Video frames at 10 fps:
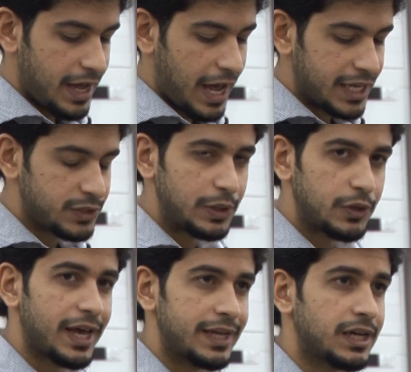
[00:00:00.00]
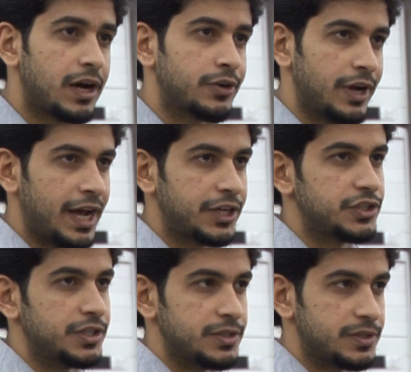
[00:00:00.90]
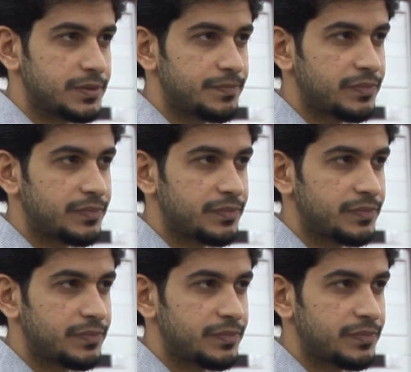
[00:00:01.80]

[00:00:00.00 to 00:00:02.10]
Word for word: as we look at our actions